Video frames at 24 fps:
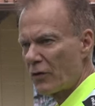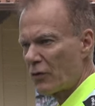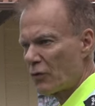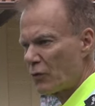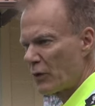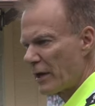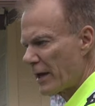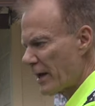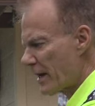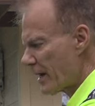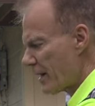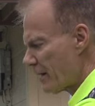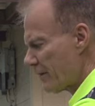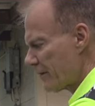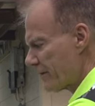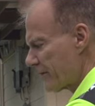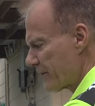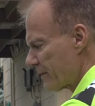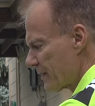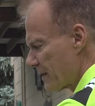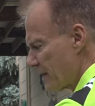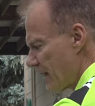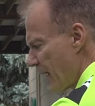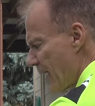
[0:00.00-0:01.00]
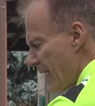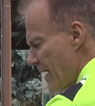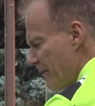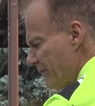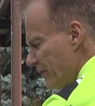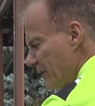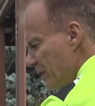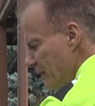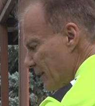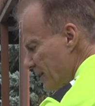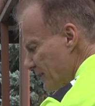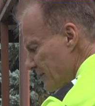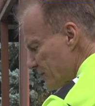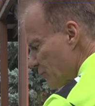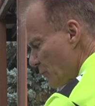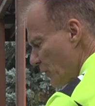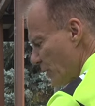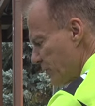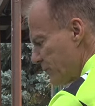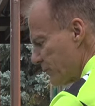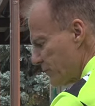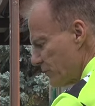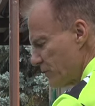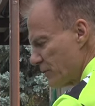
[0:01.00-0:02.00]
we have cavities
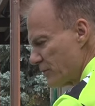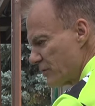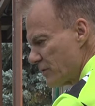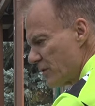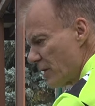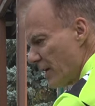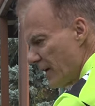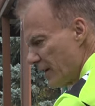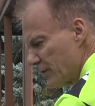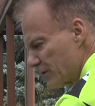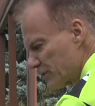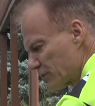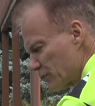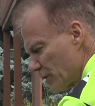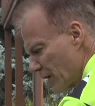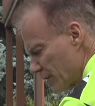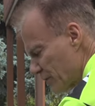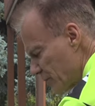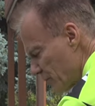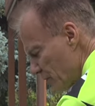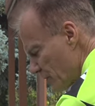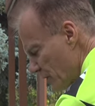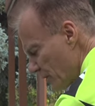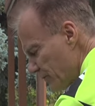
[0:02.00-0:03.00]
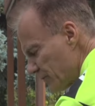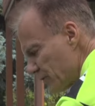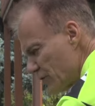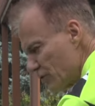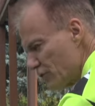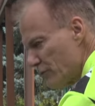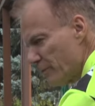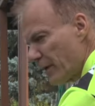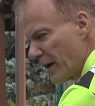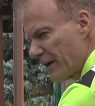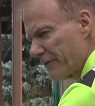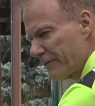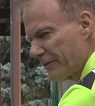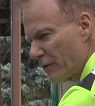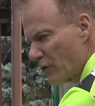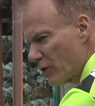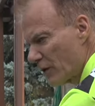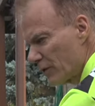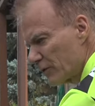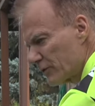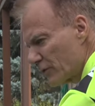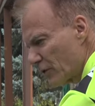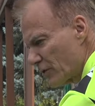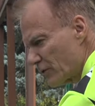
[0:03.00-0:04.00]
with a structure of
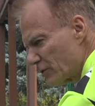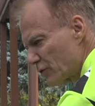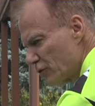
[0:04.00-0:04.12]
2x4s or